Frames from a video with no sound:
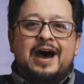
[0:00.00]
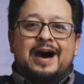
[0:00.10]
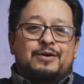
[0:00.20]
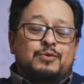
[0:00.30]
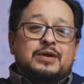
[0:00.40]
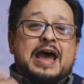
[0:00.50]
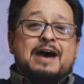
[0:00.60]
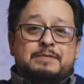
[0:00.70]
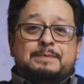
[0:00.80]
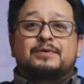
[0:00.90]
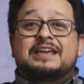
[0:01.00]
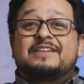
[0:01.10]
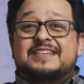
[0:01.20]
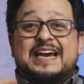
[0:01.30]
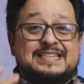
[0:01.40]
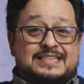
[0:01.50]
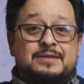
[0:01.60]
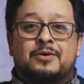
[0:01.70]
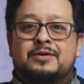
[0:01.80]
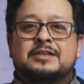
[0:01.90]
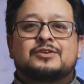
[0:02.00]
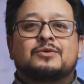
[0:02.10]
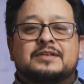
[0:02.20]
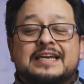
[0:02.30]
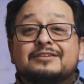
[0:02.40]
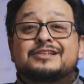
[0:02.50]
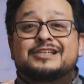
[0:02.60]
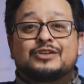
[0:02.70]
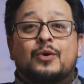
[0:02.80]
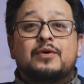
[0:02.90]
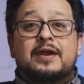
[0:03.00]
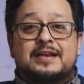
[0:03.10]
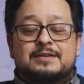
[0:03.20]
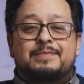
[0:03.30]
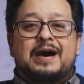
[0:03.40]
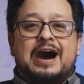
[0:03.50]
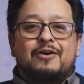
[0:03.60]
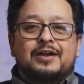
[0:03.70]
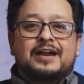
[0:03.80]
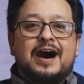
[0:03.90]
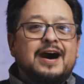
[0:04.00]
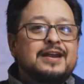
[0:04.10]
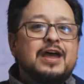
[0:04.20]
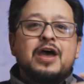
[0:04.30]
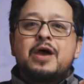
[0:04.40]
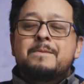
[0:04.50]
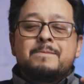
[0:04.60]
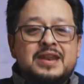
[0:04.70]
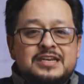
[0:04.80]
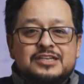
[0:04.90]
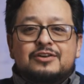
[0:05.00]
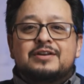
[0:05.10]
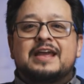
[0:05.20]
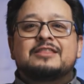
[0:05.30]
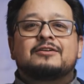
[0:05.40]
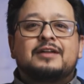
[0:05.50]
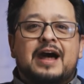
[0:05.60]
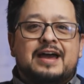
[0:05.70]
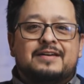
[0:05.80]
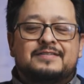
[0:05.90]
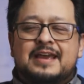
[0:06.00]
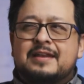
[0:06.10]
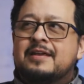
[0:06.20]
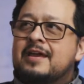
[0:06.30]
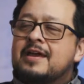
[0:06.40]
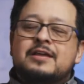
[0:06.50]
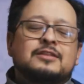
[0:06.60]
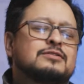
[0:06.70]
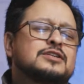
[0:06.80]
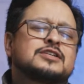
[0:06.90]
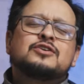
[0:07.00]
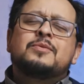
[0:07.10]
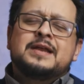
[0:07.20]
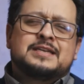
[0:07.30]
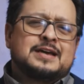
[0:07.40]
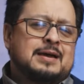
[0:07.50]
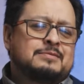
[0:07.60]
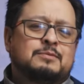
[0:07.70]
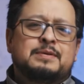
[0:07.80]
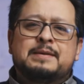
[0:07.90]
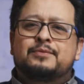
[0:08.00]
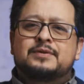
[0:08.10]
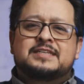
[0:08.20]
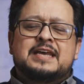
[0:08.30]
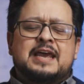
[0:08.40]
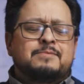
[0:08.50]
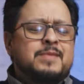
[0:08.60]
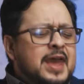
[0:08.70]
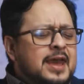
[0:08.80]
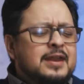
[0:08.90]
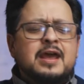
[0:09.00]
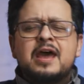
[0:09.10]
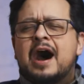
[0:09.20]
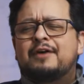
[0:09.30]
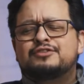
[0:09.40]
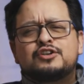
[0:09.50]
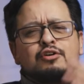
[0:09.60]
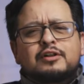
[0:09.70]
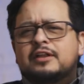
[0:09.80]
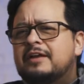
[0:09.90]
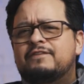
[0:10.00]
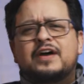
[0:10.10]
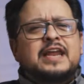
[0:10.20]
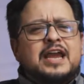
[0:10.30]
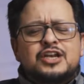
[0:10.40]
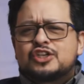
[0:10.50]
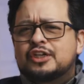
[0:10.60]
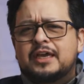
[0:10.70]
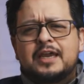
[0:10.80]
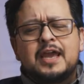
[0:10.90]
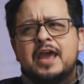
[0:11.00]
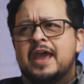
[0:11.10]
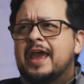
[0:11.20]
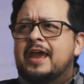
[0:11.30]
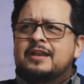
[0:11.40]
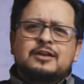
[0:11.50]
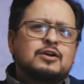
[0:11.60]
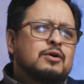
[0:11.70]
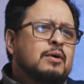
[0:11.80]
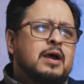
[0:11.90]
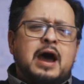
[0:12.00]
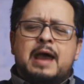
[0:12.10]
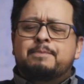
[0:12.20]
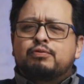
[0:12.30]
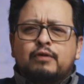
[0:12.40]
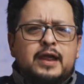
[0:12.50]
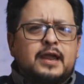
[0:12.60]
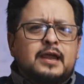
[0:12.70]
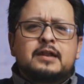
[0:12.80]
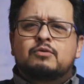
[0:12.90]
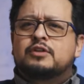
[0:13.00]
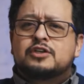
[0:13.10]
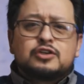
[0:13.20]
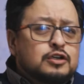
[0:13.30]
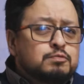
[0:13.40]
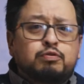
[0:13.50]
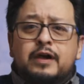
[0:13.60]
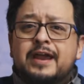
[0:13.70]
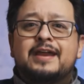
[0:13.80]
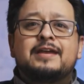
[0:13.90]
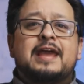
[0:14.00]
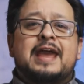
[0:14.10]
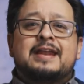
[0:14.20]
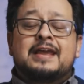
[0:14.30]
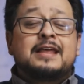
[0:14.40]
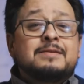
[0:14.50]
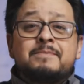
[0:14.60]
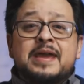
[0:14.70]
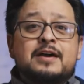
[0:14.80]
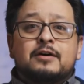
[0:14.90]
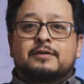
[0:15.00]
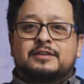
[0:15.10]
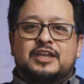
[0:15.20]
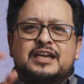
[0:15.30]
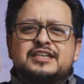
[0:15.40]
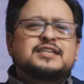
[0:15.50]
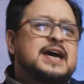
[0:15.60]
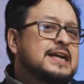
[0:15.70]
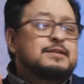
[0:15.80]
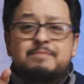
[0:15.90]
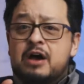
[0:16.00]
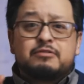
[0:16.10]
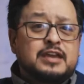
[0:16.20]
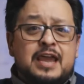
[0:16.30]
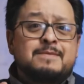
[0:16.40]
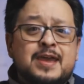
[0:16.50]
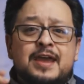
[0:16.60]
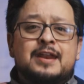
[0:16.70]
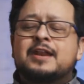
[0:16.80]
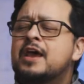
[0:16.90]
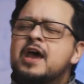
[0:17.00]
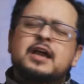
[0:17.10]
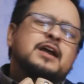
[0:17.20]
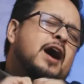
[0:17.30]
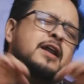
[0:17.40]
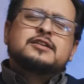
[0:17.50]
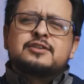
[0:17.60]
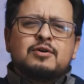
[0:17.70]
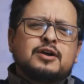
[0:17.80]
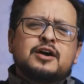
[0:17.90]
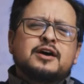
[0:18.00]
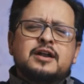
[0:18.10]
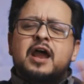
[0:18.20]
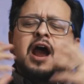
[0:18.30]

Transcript: Uh, we would have people give testimonies or tell stories about how God ministered in their lives. And there are so many times when people would say, Man, I was struggling financially, and you know, I prayed or the church prayed, and in the mail, the exact amount came in, and God is so good.